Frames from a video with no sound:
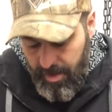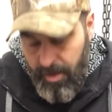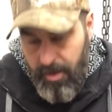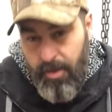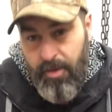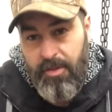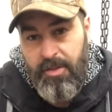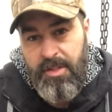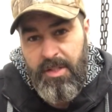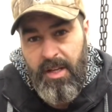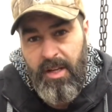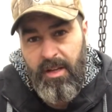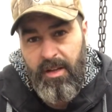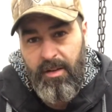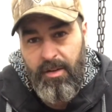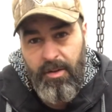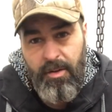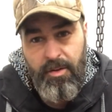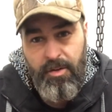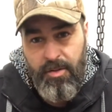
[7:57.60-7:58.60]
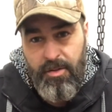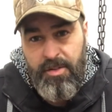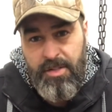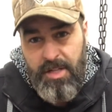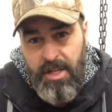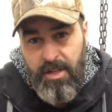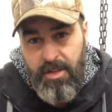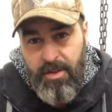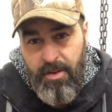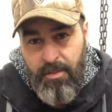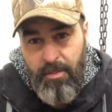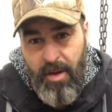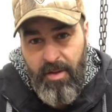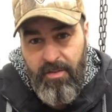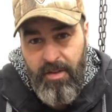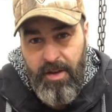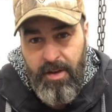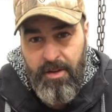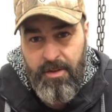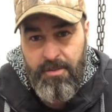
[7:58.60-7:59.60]
You'll see, you've seen through my
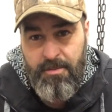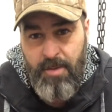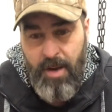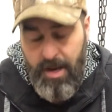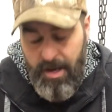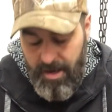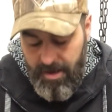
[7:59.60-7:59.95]
videos by